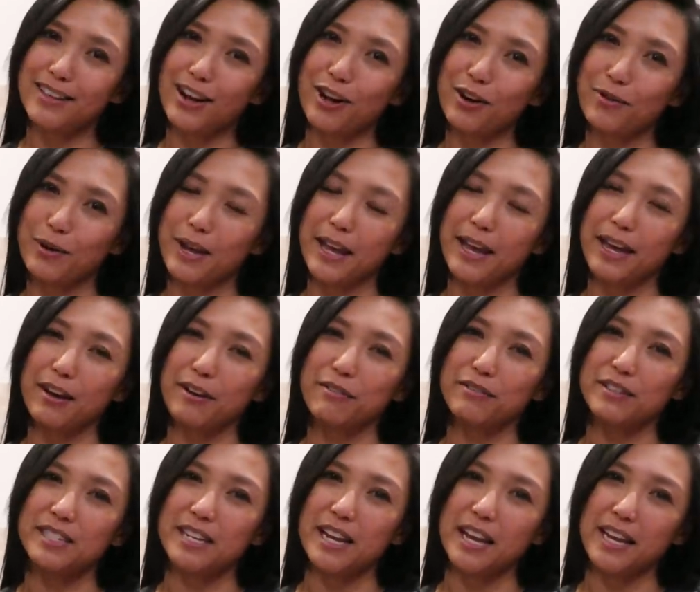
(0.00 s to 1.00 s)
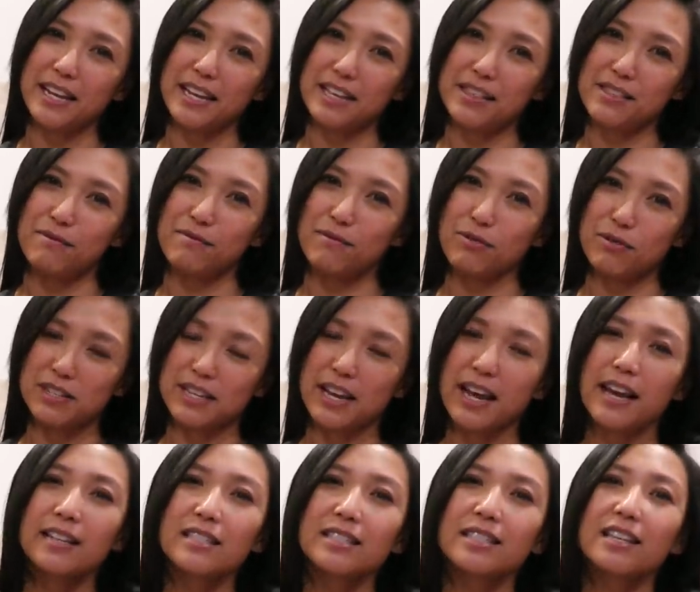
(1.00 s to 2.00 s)
our way of staying in the
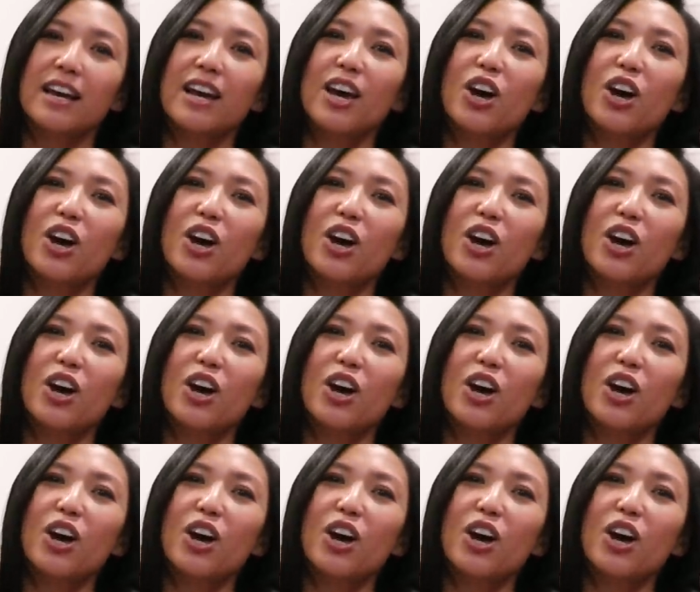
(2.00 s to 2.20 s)
vortex